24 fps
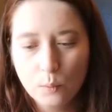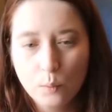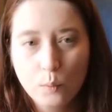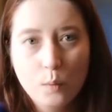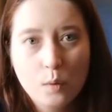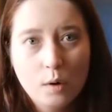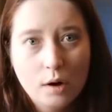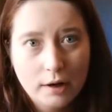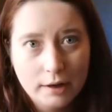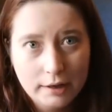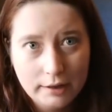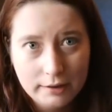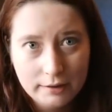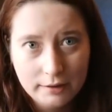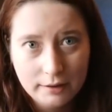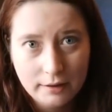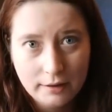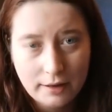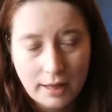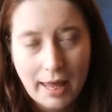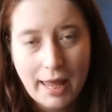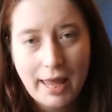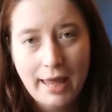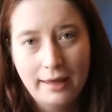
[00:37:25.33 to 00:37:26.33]

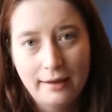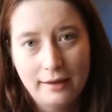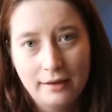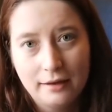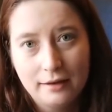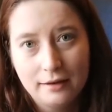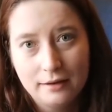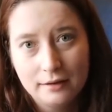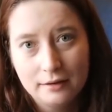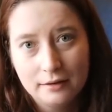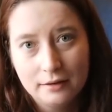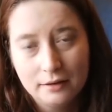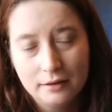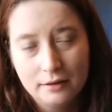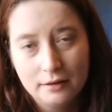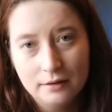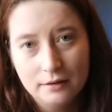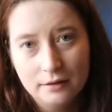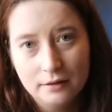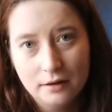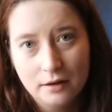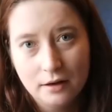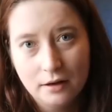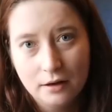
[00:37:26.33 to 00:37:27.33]
one hank
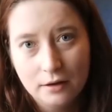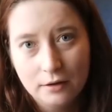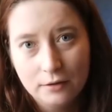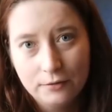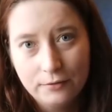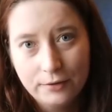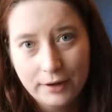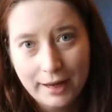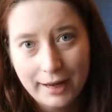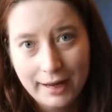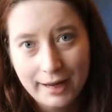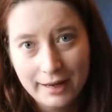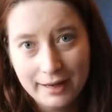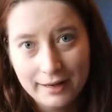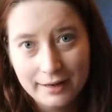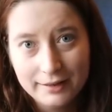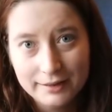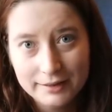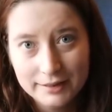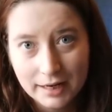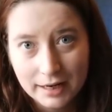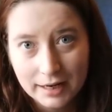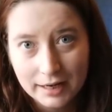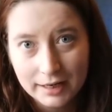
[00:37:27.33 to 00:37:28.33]
of
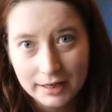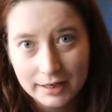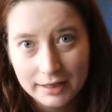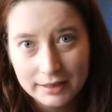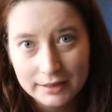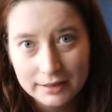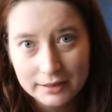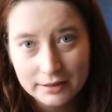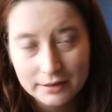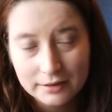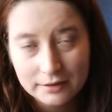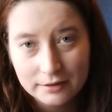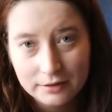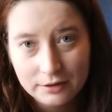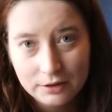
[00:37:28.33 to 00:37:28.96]
hand-dyed